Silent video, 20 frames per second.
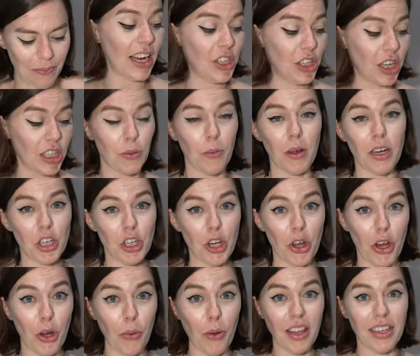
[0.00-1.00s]
I just want to show
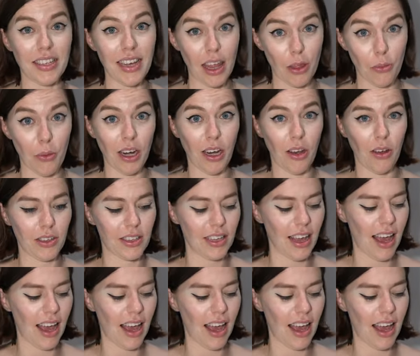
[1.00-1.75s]
you what this other one looks